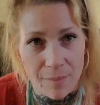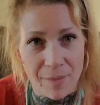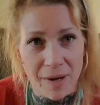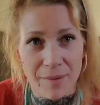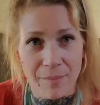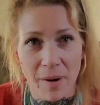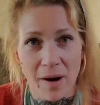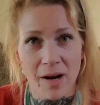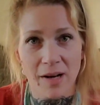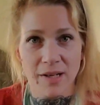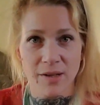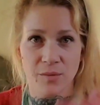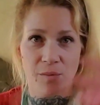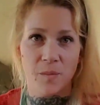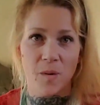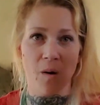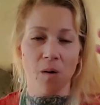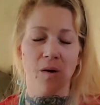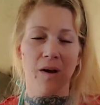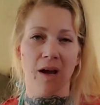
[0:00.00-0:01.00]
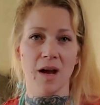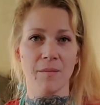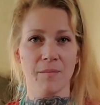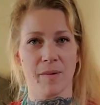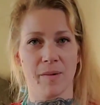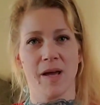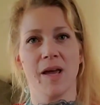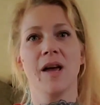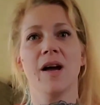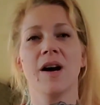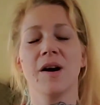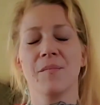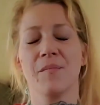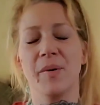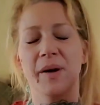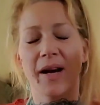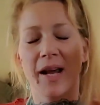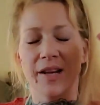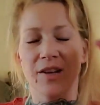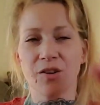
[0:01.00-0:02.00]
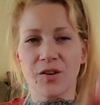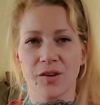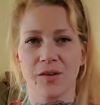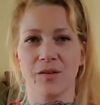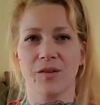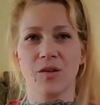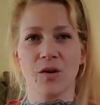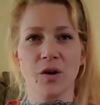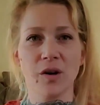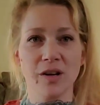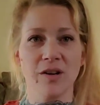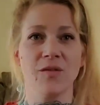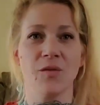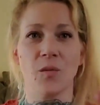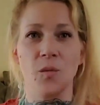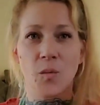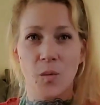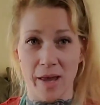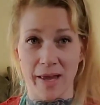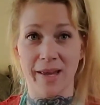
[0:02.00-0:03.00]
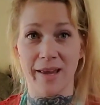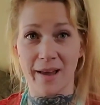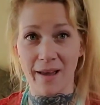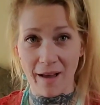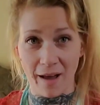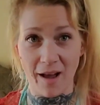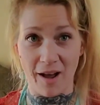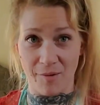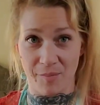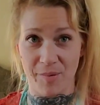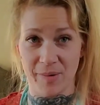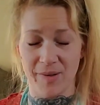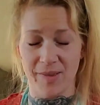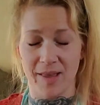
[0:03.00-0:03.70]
My body woke up, but I couldn't wake up.